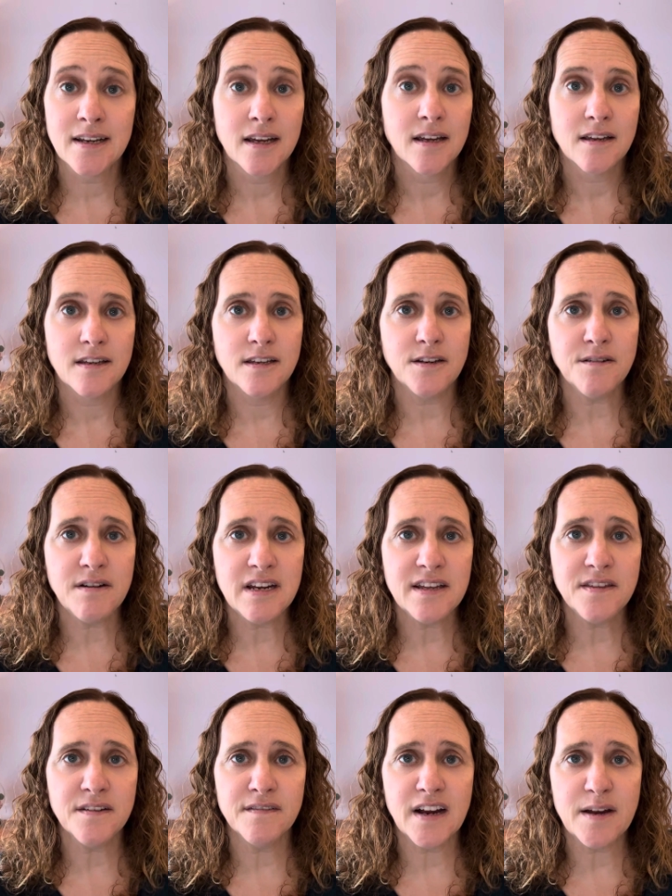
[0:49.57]
you
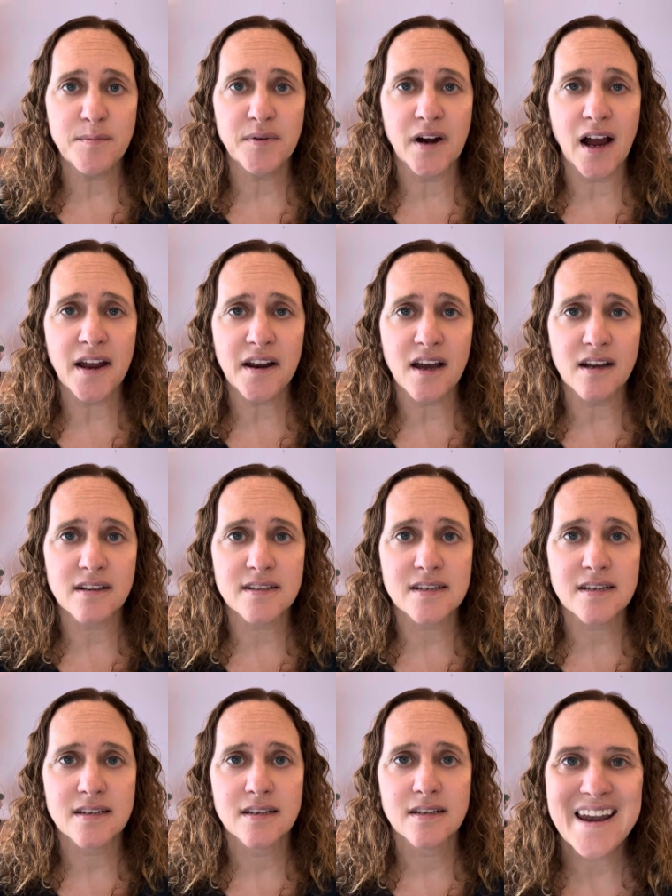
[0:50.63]
need the right
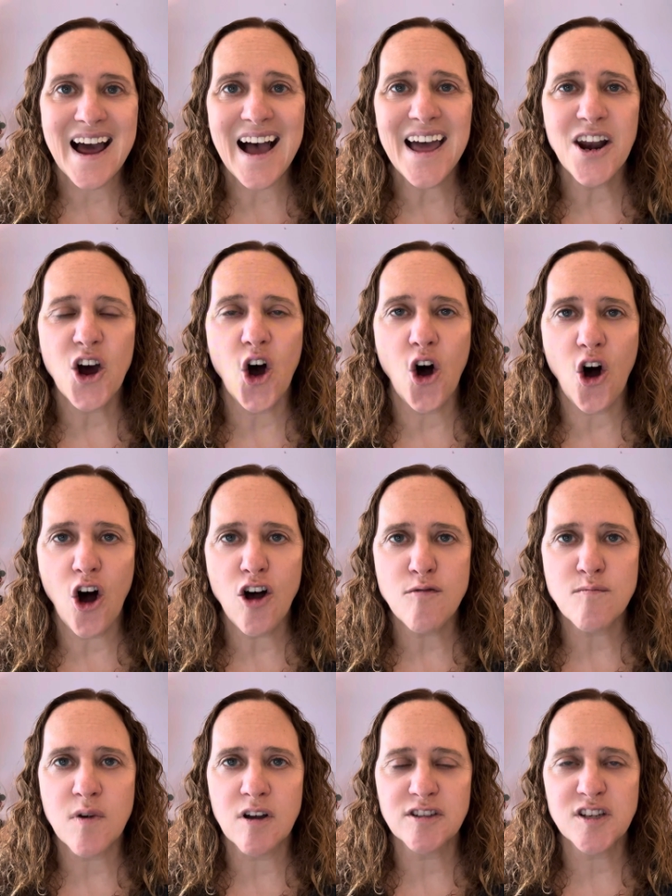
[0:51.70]
product. Not
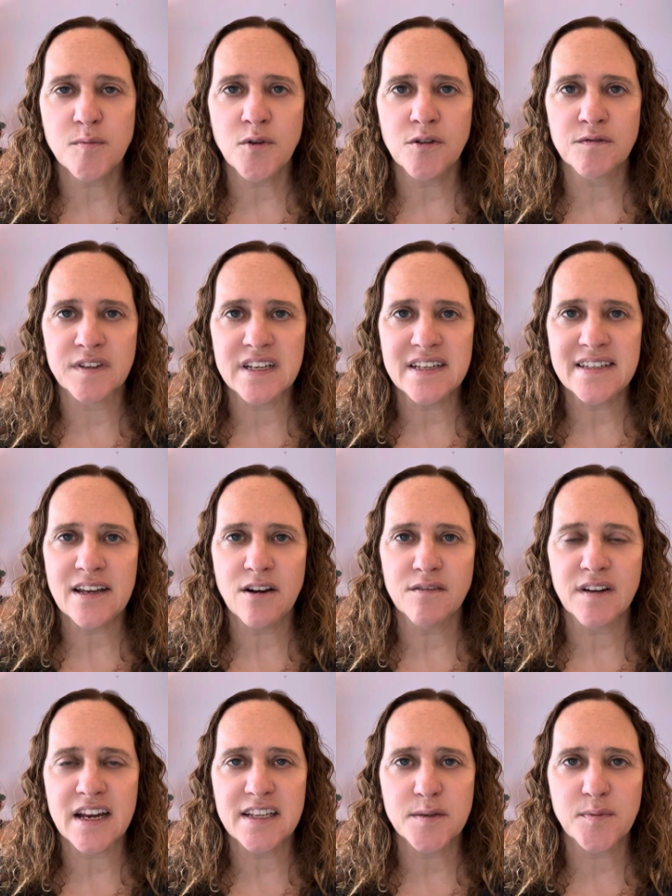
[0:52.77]
all multiple resale
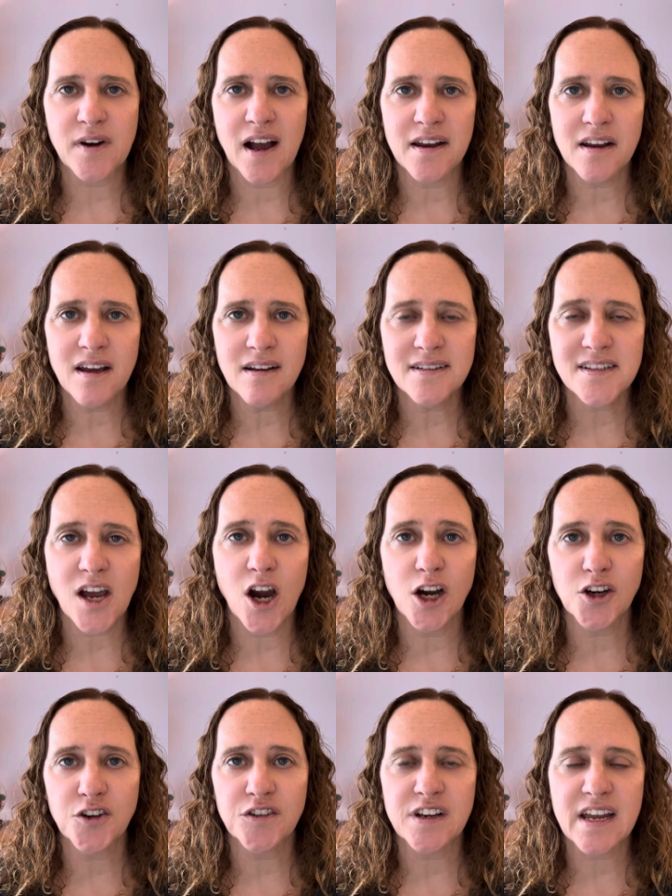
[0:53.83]
rights products
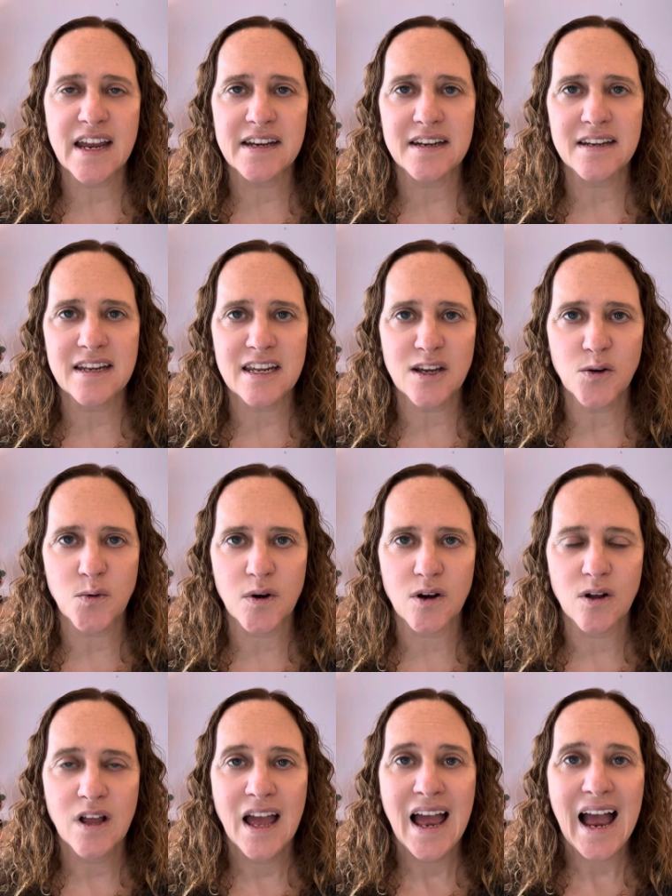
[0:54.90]
are created
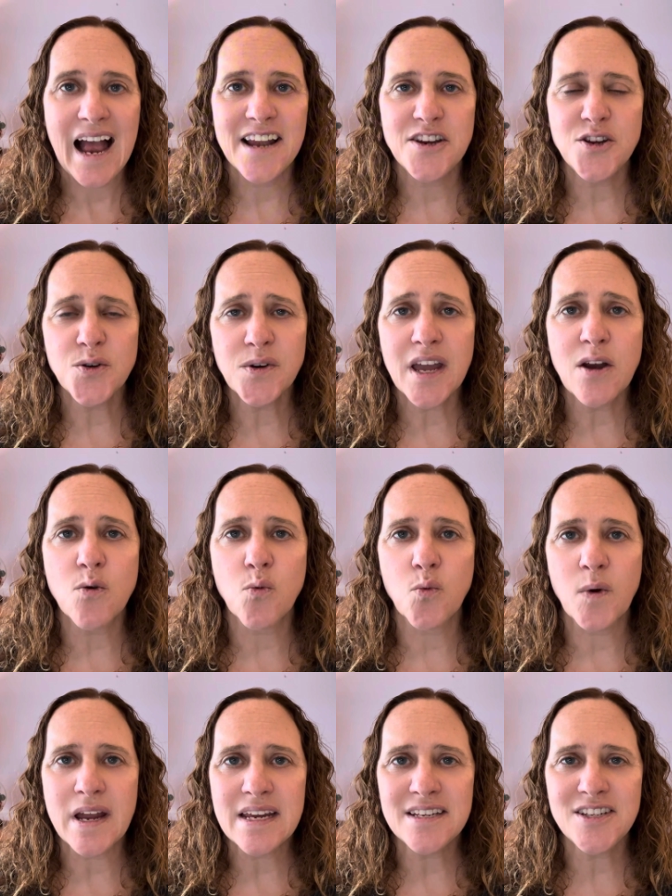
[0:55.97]
equal, and you can
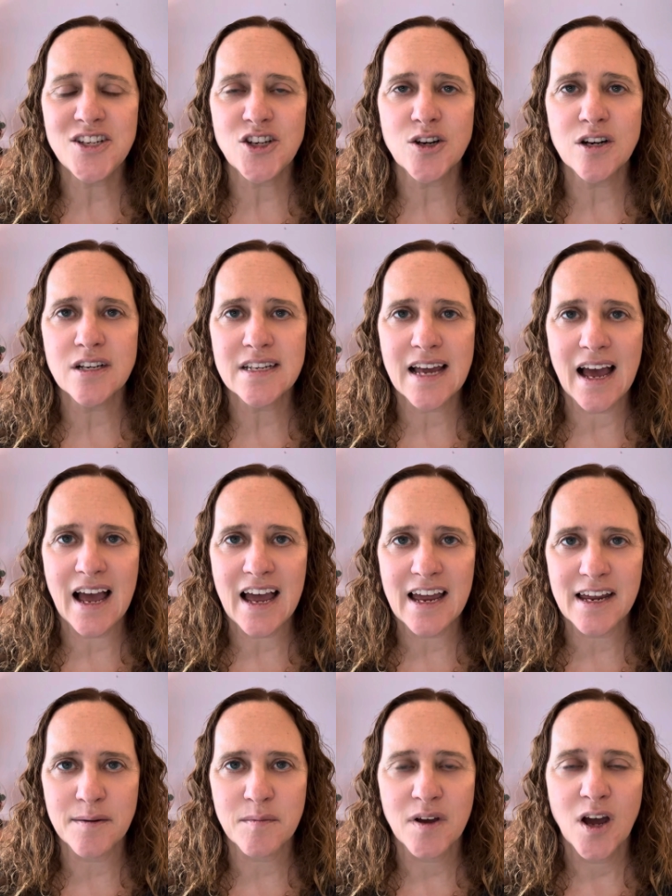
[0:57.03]
waste your
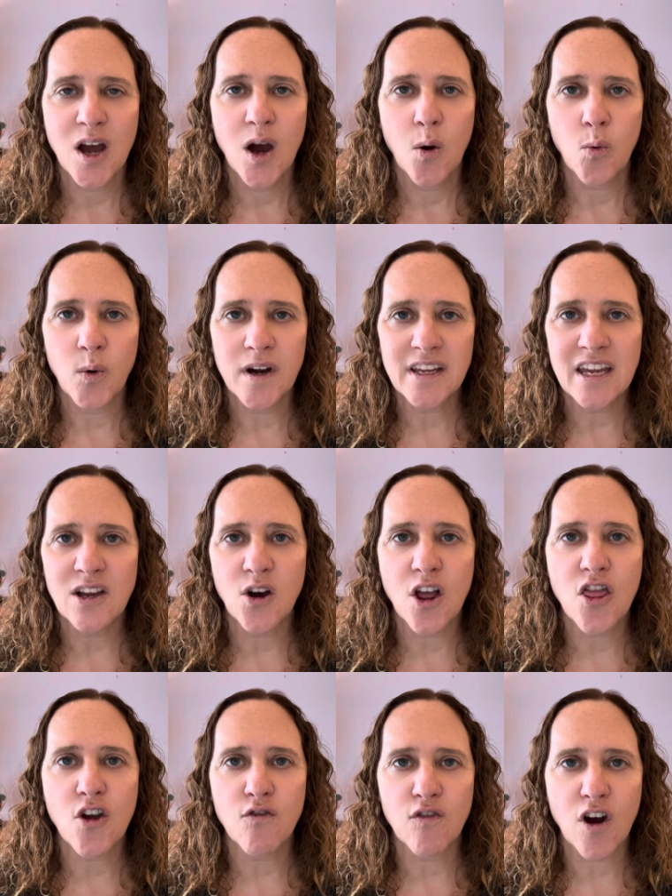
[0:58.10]
time working
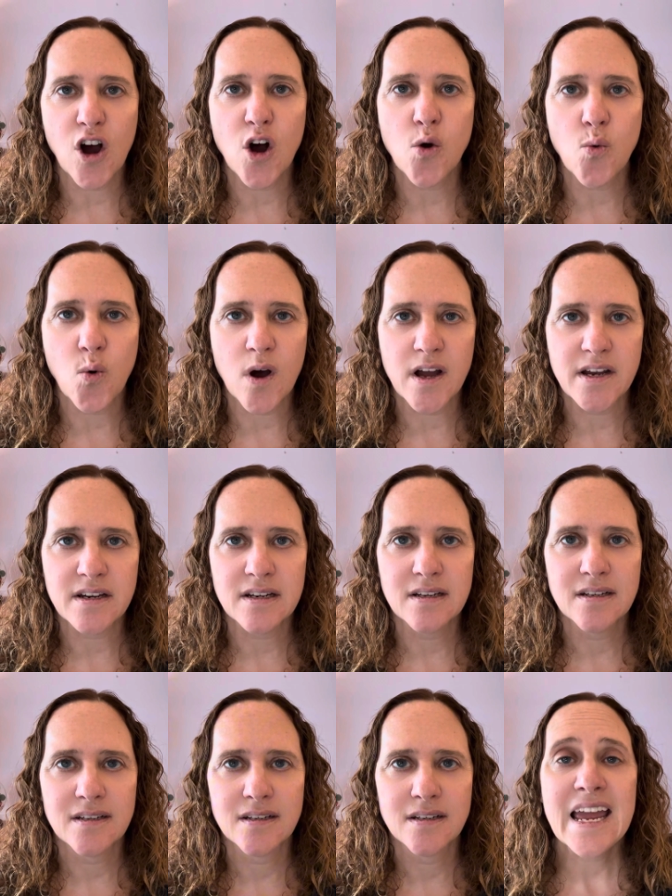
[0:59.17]
on the wrong one.
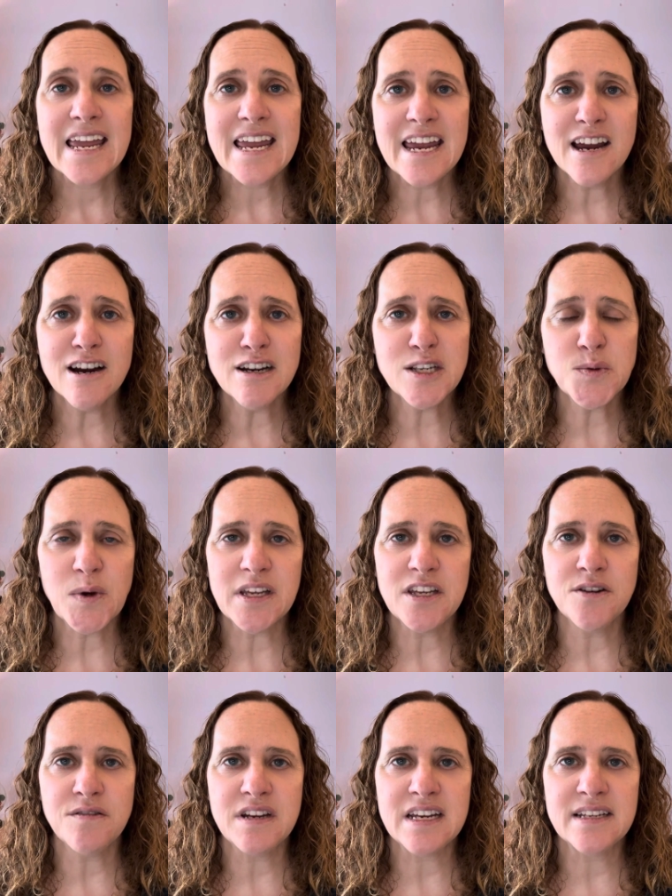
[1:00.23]
Here's what
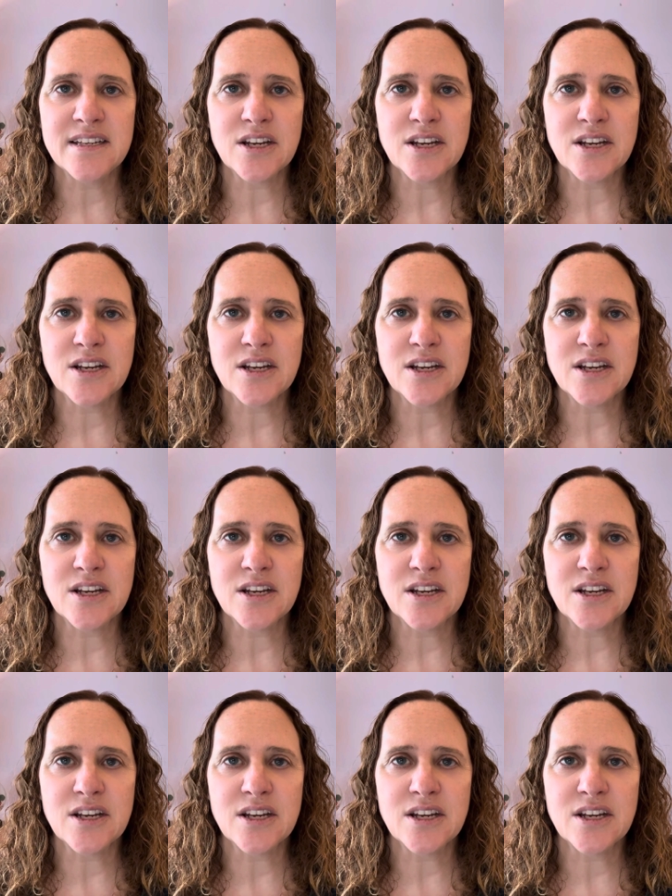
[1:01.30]
you need to